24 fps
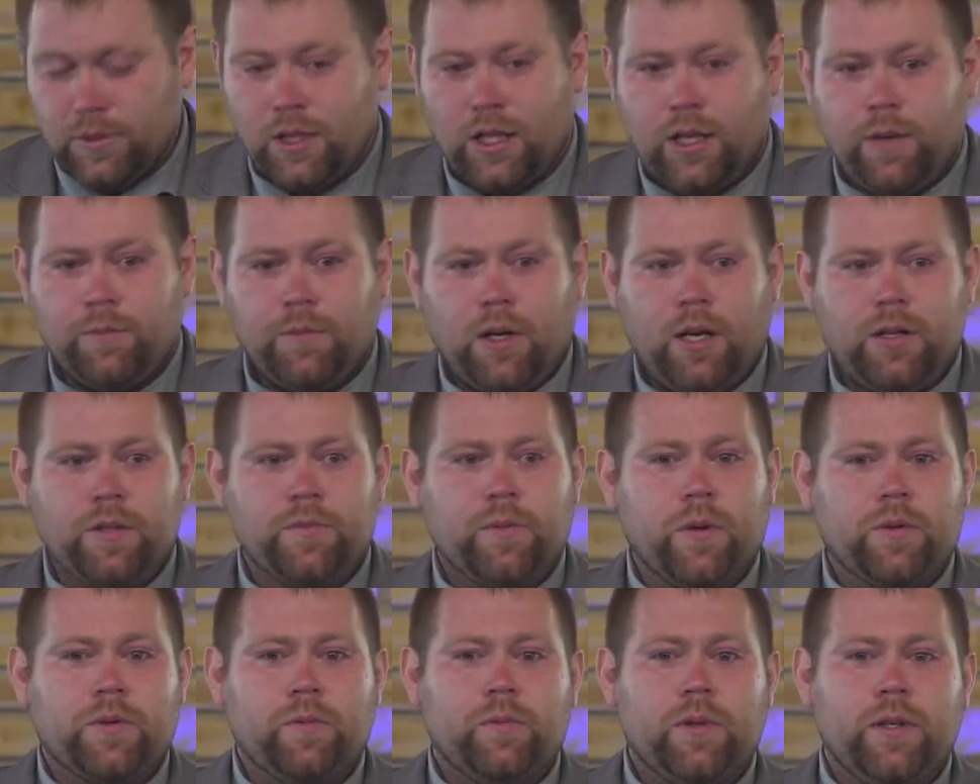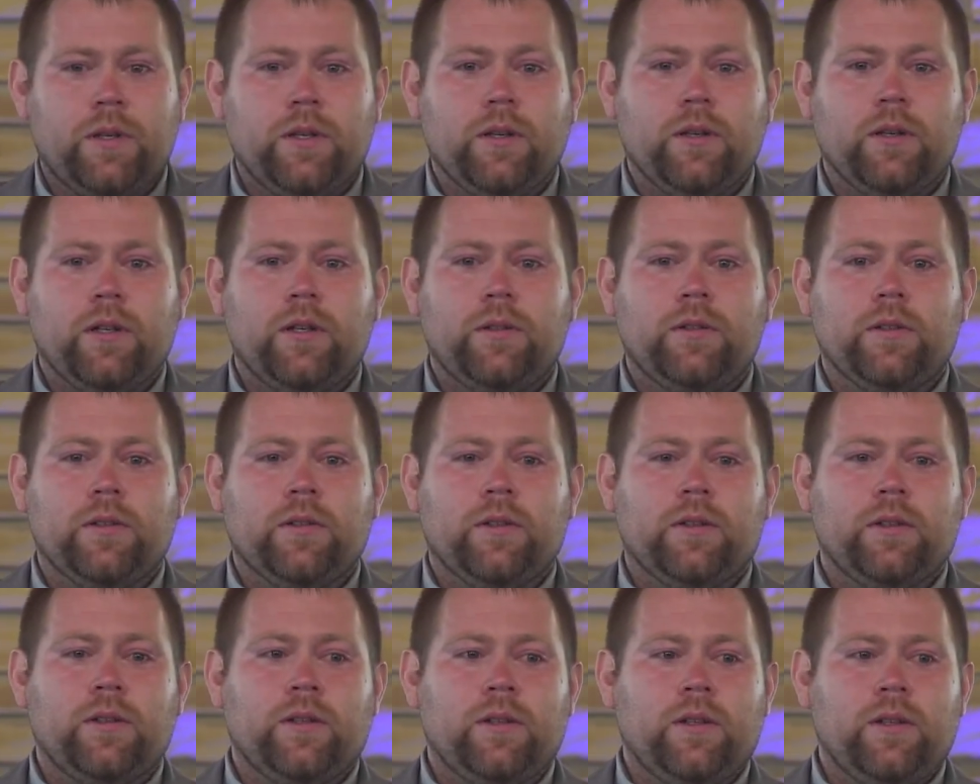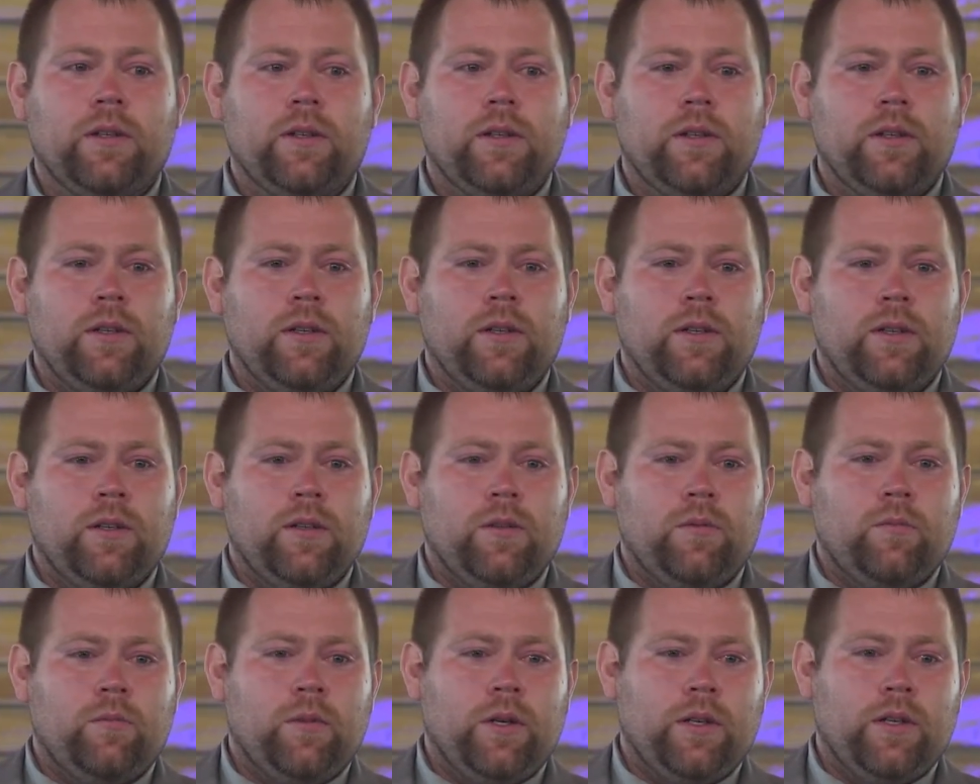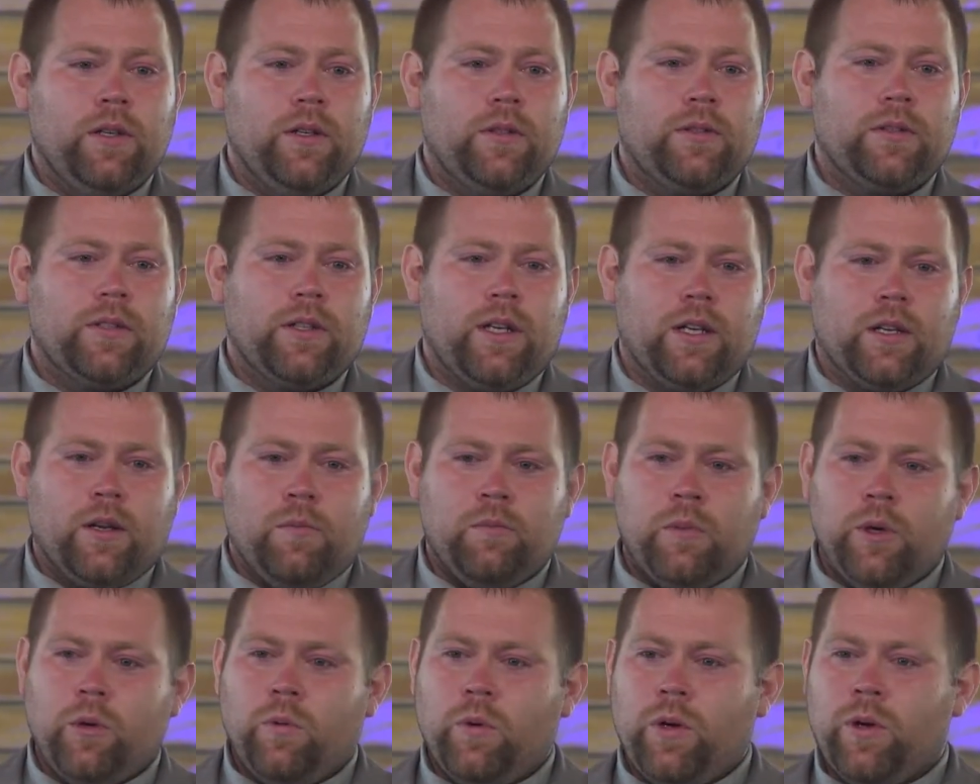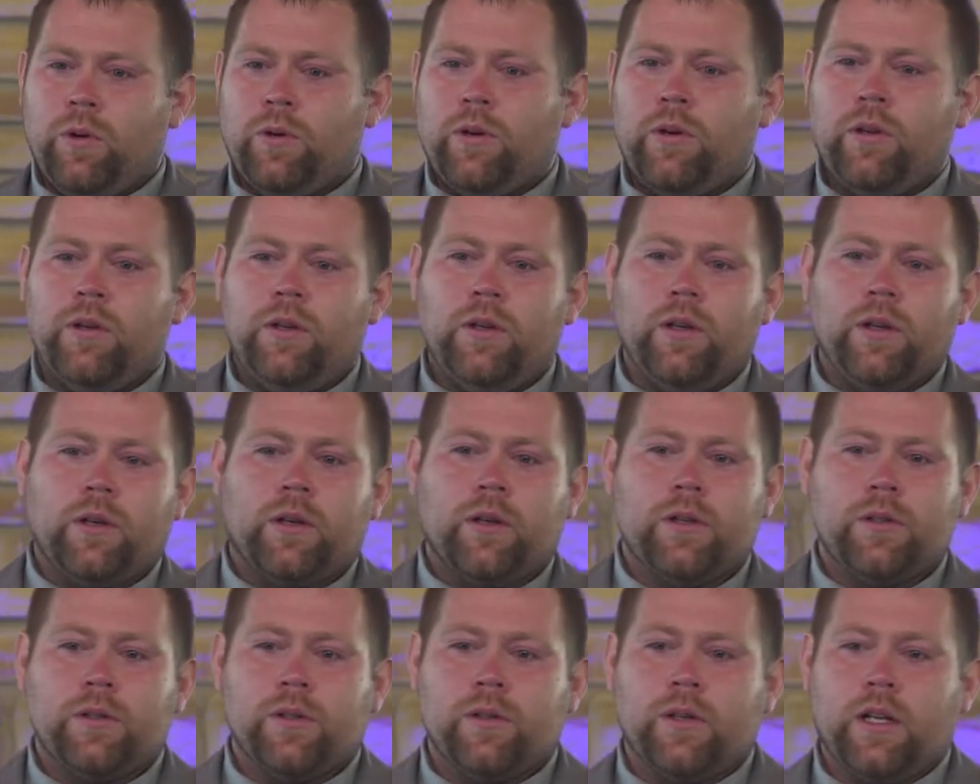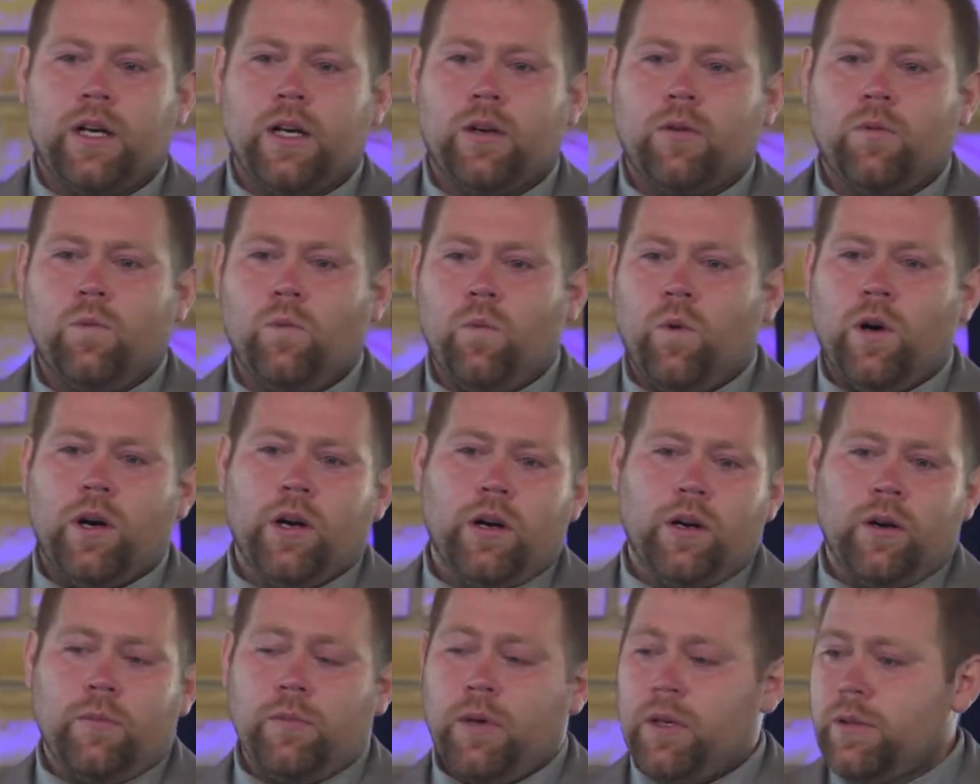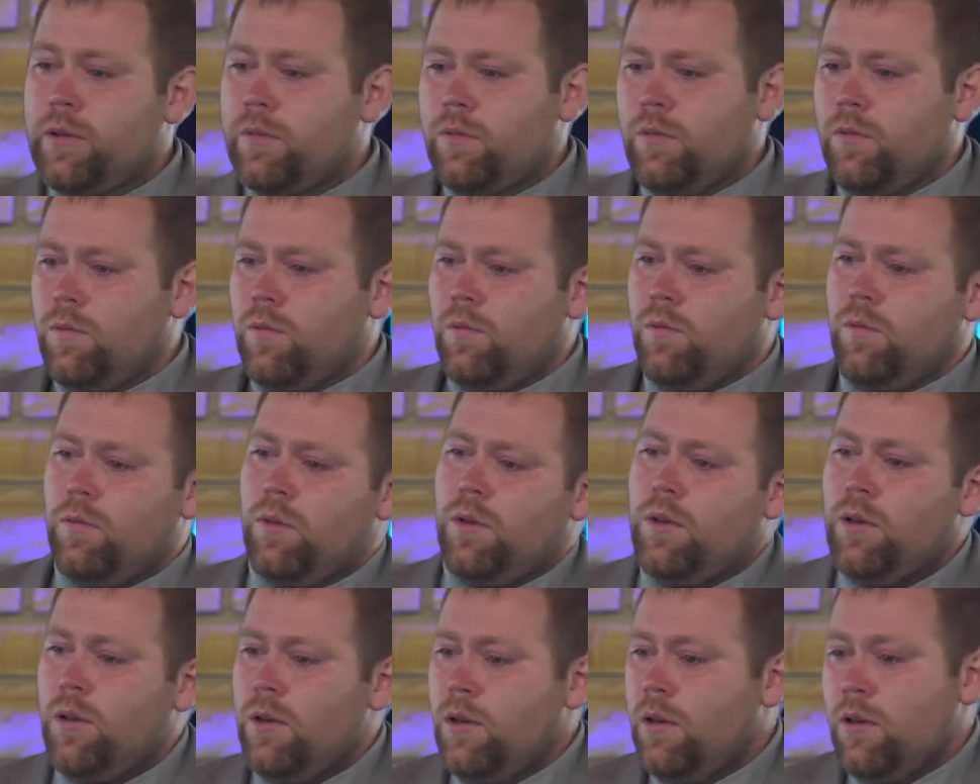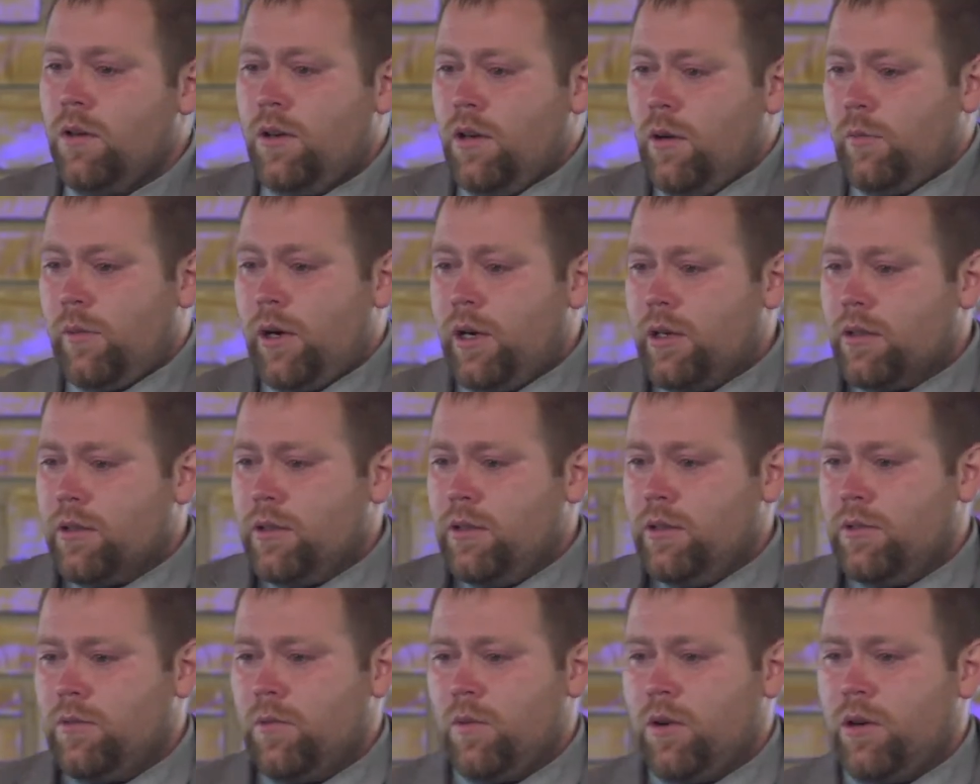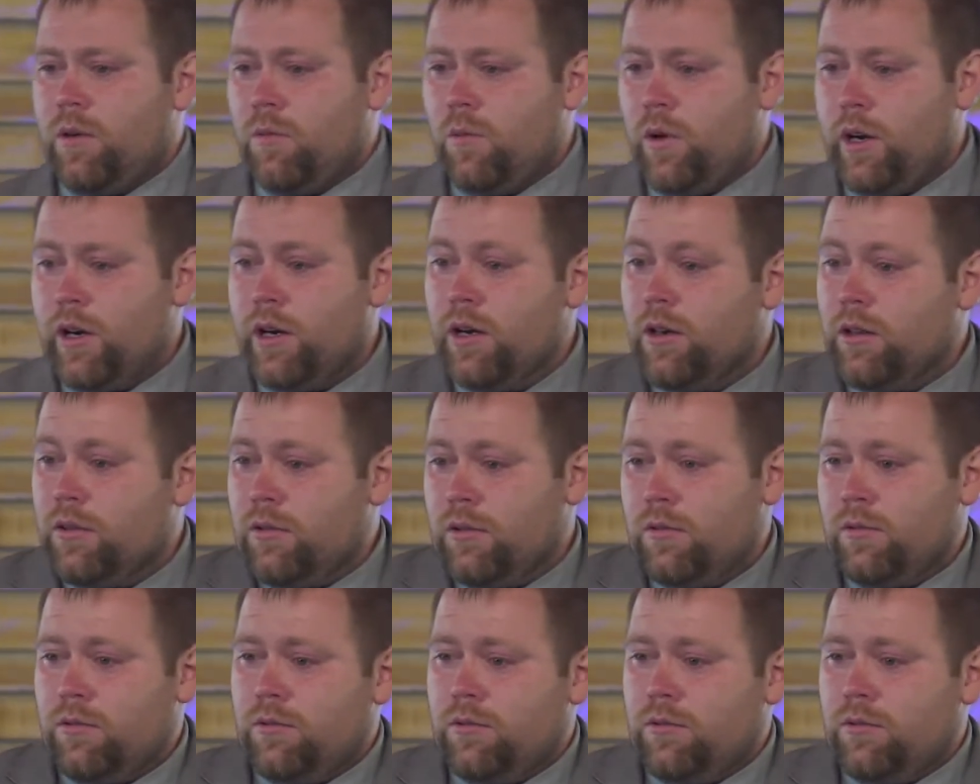I'm not supposed to be here either. But it's like a bewildered look, because you're like, where am I? I'm restless. Where?